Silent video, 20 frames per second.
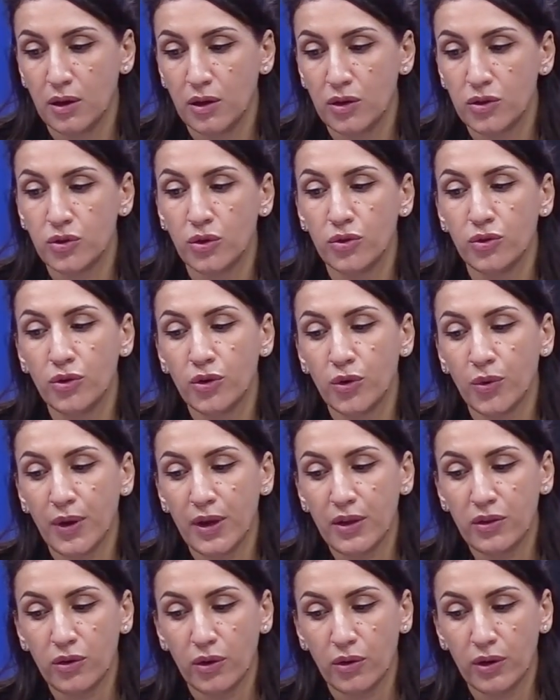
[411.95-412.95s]
So you
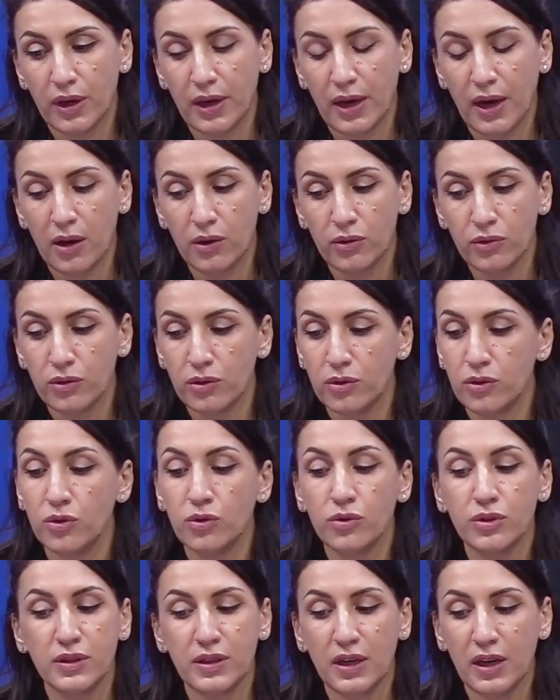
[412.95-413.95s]
create your account,
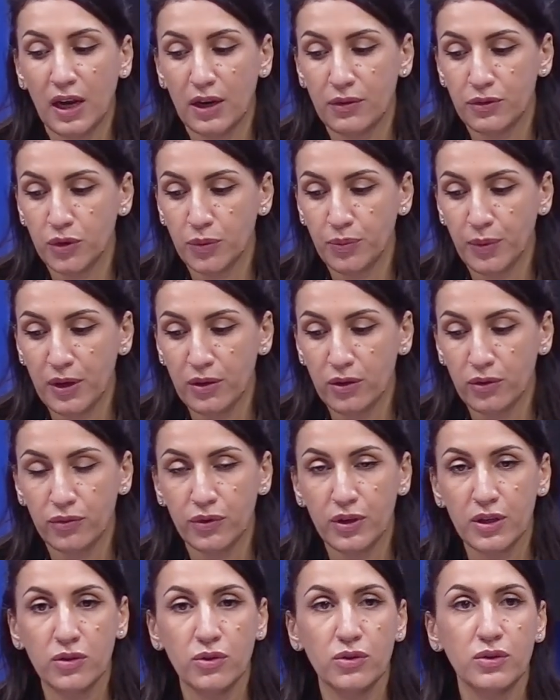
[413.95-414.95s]
you still have to pay the
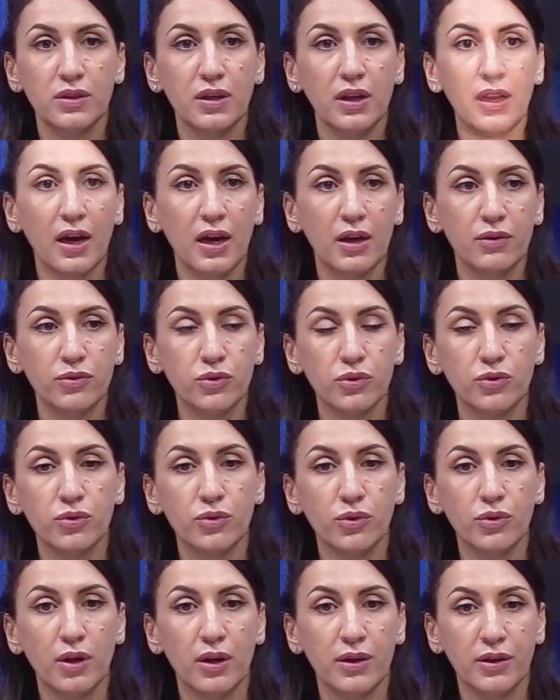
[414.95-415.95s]
fees, you still have to
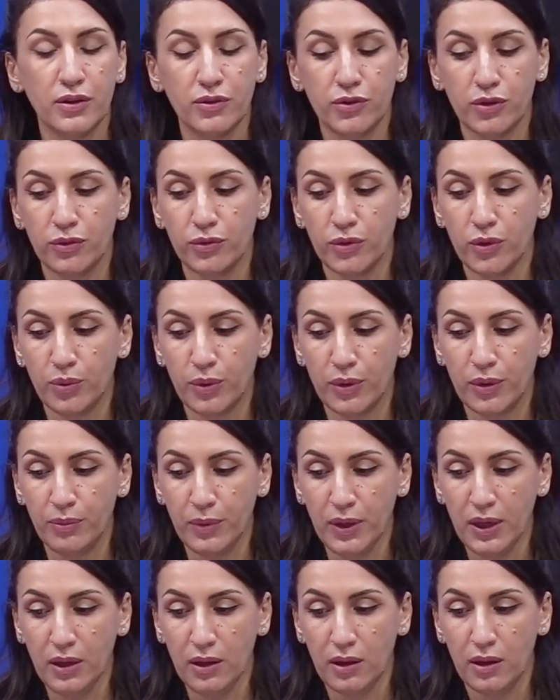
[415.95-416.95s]
do an interview with
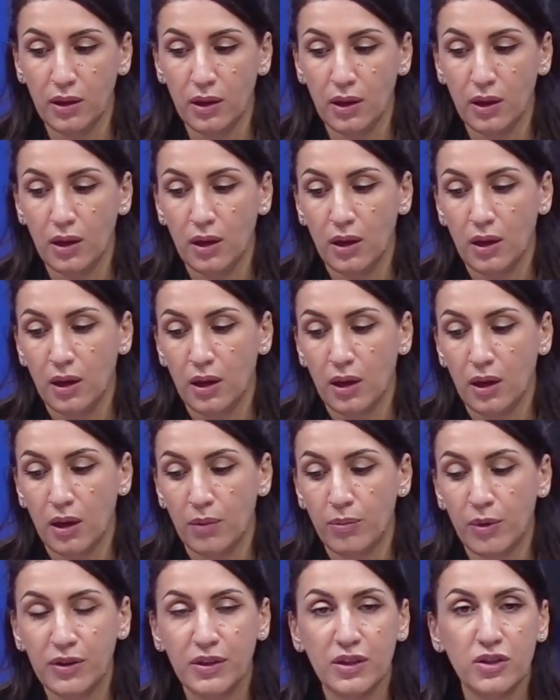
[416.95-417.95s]
me,
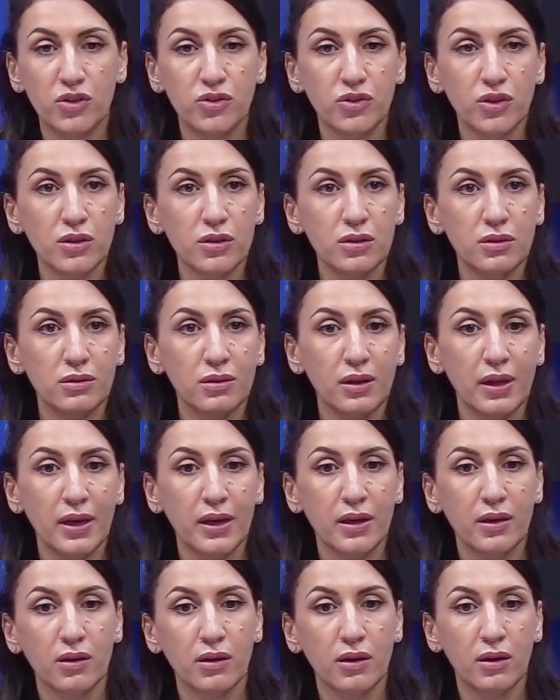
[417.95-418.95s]
but it's just
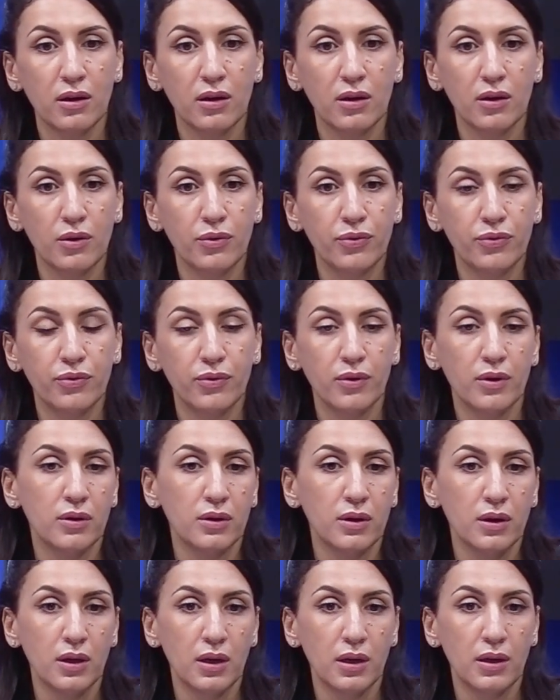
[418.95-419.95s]
like a,
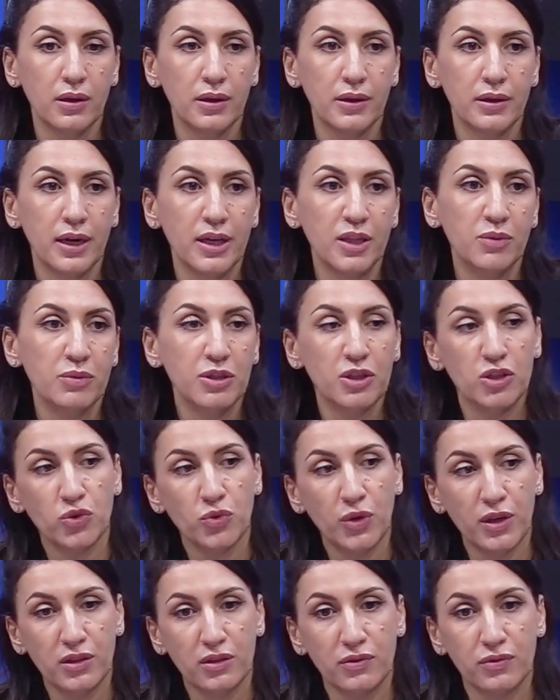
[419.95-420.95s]
a
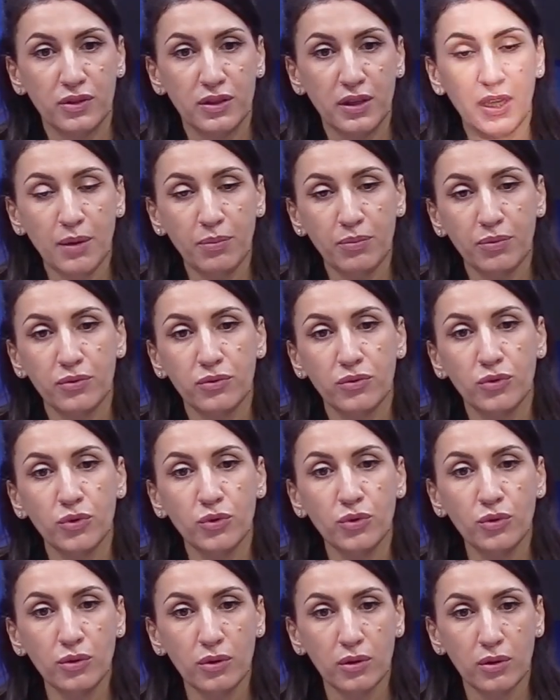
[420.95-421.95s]
administrative step
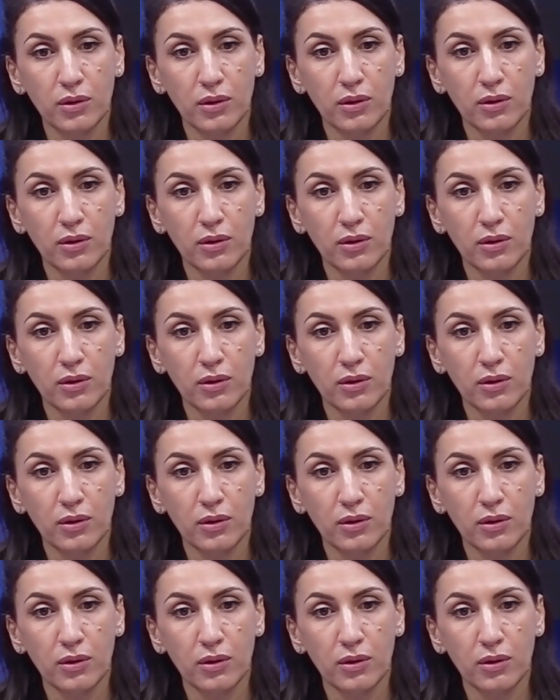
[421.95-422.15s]
to